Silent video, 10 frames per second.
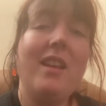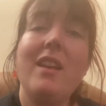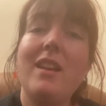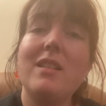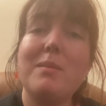
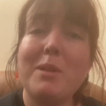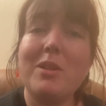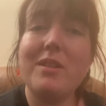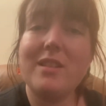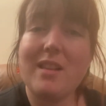it's
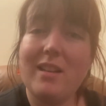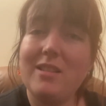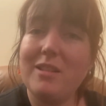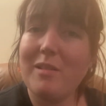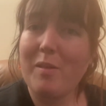because I
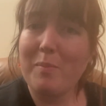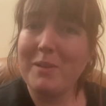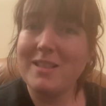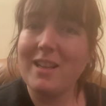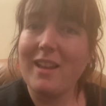ended up
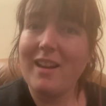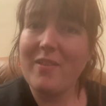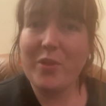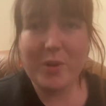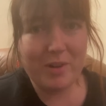splitting it
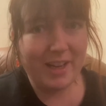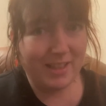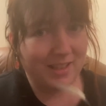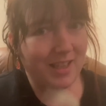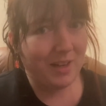in three
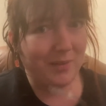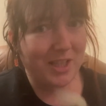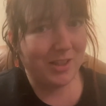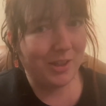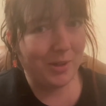instead of
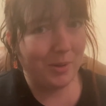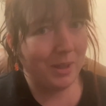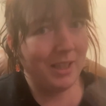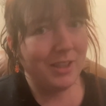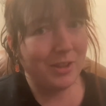in two
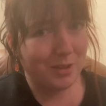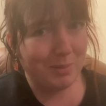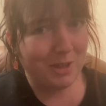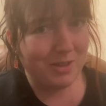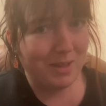just
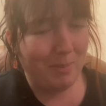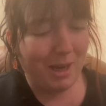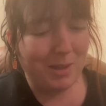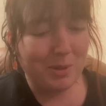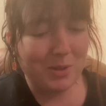because it
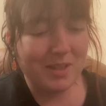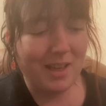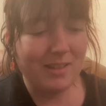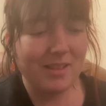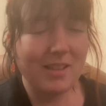made more
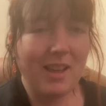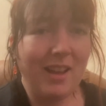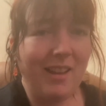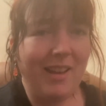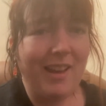sense.
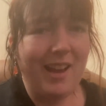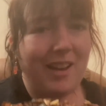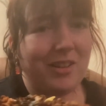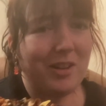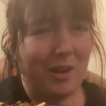
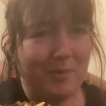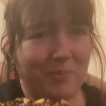And you know,